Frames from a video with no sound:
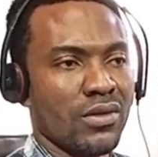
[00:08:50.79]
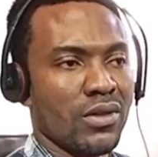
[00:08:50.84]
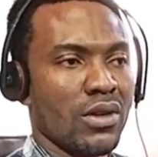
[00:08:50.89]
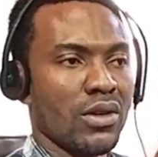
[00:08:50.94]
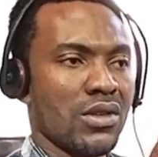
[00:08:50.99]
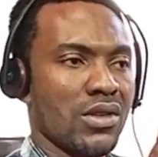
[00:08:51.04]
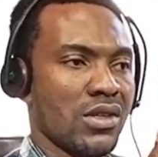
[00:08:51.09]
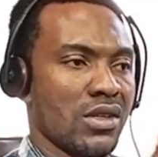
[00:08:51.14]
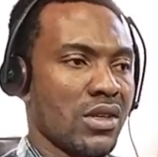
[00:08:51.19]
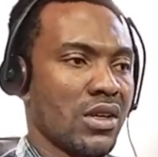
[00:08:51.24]
Of
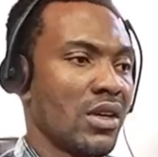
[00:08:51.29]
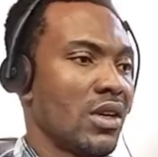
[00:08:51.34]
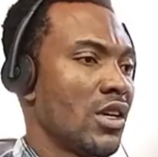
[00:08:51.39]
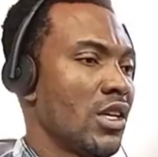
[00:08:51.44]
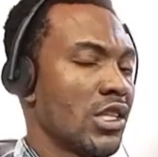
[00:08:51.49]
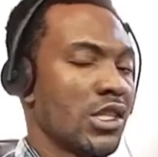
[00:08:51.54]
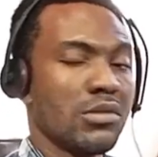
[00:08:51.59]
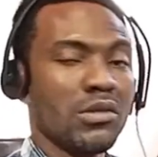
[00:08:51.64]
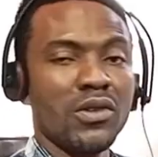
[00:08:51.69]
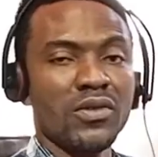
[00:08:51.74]
course,
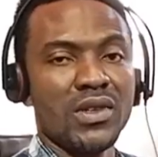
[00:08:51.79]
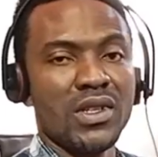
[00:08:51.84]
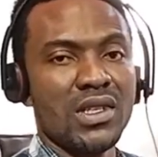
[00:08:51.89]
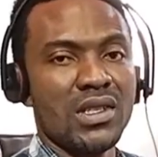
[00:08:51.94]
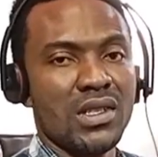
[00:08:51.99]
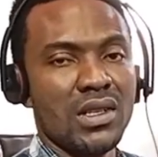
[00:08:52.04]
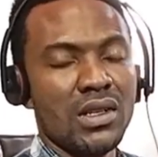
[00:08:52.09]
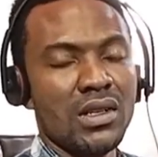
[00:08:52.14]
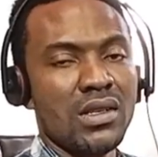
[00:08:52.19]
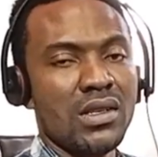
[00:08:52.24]
some of
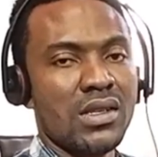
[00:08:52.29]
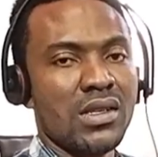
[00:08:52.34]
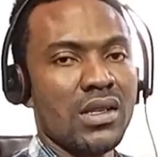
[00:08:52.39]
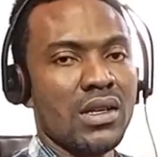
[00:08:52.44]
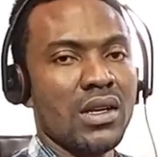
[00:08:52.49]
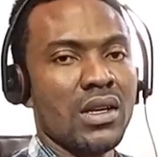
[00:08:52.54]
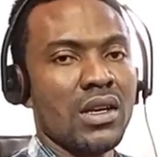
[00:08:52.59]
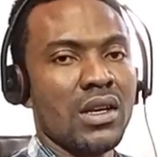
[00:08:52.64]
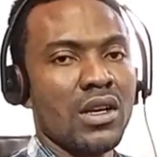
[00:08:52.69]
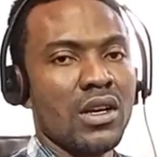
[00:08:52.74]
these
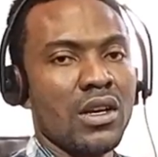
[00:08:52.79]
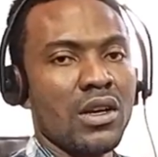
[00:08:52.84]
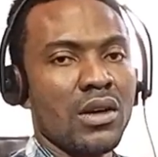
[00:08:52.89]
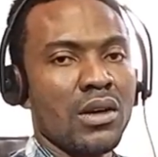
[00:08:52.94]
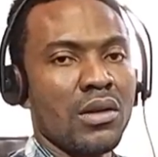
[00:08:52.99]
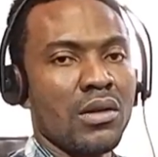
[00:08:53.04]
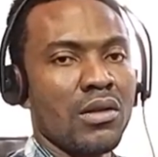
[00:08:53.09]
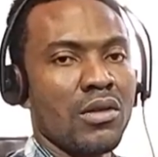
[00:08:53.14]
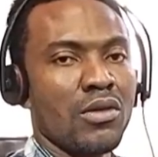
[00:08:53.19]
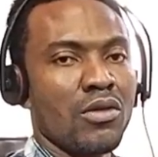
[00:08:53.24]
things
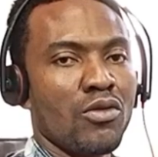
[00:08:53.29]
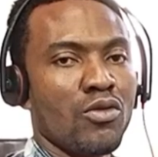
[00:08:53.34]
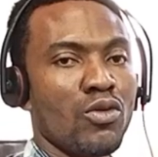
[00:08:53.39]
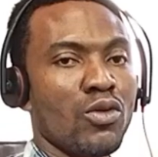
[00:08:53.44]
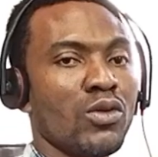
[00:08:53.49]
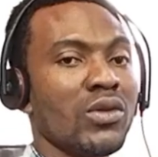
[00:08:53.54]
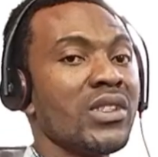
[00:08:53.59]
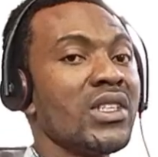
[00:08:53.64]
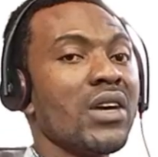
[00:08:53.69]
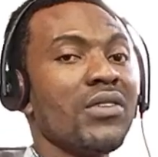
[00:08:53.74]

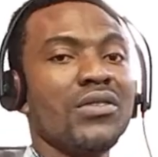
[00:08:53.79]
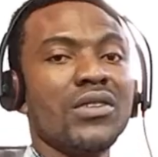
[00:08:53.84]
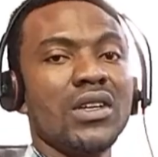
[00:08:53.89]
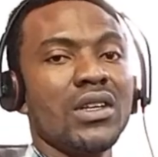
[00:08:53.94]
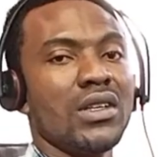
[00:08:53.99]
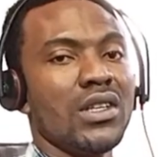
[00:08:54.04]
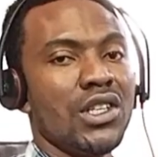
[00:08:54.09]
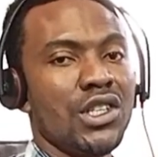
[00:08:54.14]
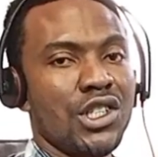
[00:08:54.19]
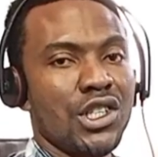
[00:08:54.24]
will
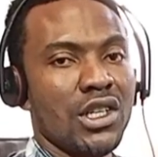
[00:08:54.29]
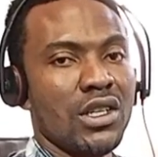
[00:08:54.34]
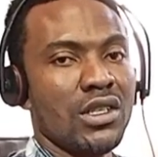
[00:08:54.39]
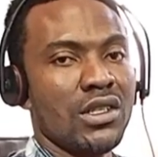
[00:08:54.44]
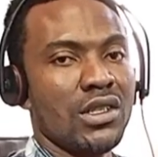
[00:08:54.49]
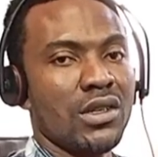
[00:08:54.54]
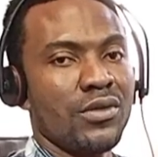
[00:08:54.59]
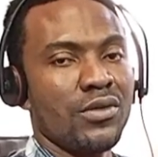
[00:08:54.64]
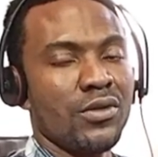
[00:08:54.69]
definitely change.